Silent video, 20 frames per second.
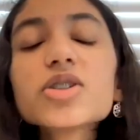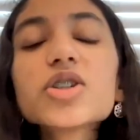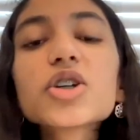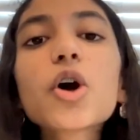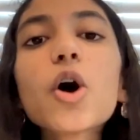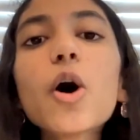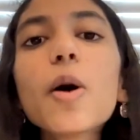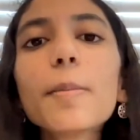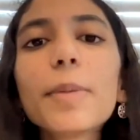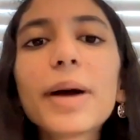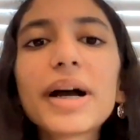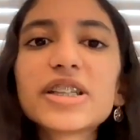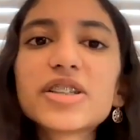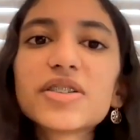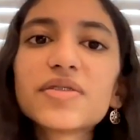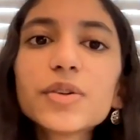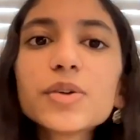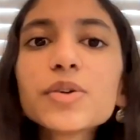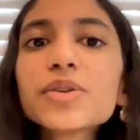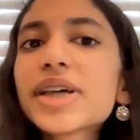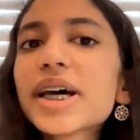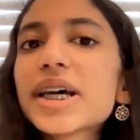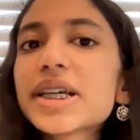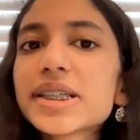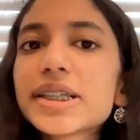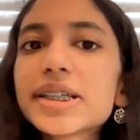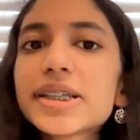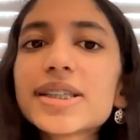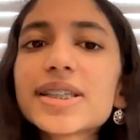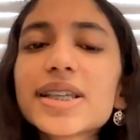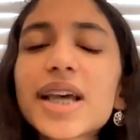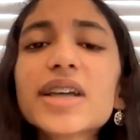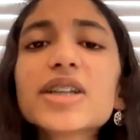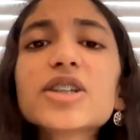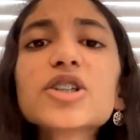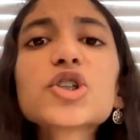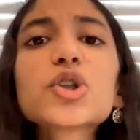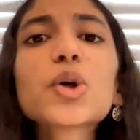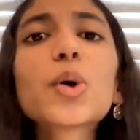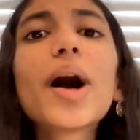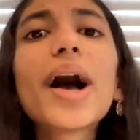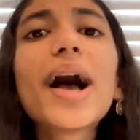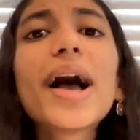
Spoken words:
To combat food deserts and ensure